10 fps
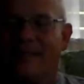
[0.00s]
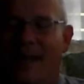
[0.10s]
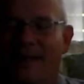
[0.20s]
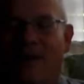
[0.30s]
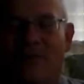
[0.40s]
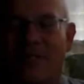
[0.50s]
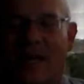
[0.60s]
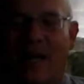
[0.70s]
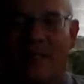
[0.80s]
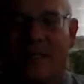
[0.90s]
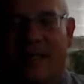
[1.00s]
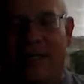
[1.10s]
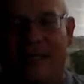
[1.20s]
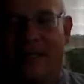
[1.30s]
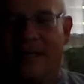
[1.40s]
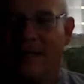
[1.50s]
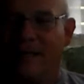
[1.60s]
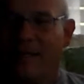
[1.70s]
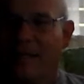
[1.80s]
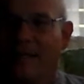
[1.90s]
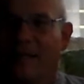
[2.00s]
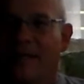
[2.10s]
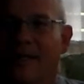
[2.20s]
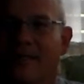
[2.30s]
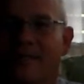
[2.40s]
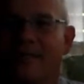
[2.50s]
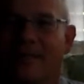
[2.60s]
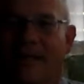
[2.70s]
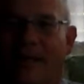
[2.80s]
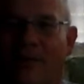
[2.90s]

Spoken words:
I know this Alex kid. He's a